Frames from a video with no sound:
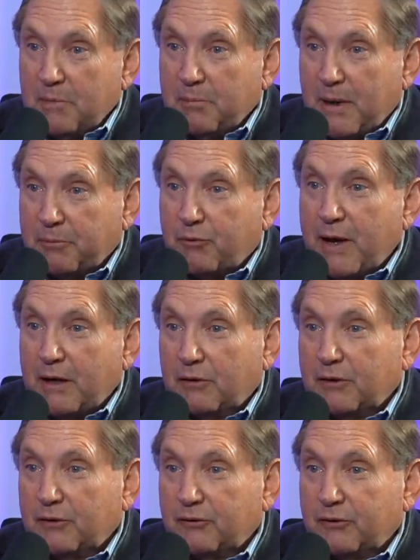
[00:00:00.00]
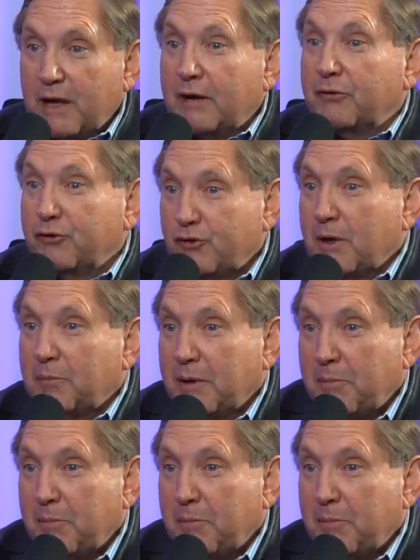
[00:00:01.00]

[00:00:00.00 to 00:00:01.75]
Bob Crandall is kind of the chairman